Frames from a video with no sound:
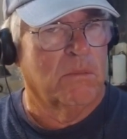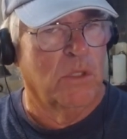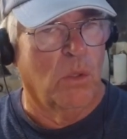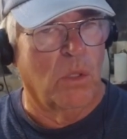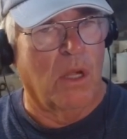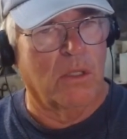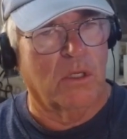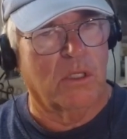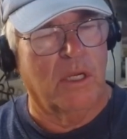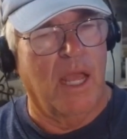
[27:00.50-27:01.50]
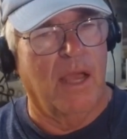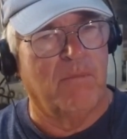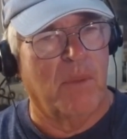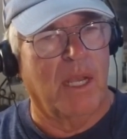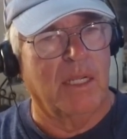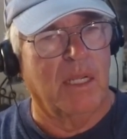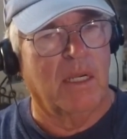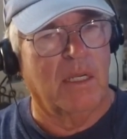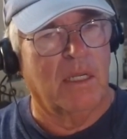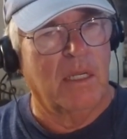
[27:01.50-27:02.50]
no longer could have
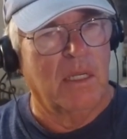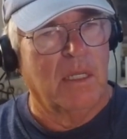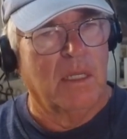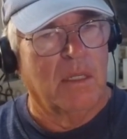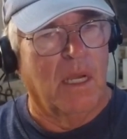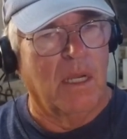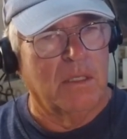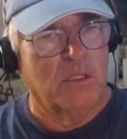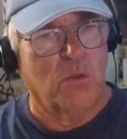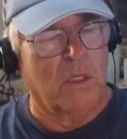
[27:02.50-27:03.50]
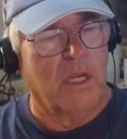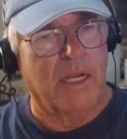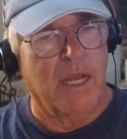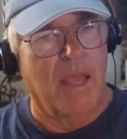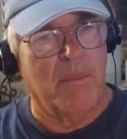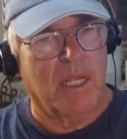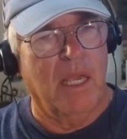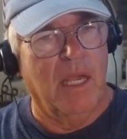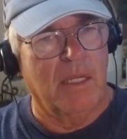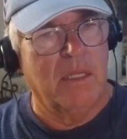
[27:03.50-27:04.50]
my Tour Dynamic
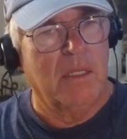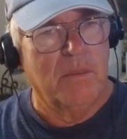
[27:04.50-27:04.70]
head.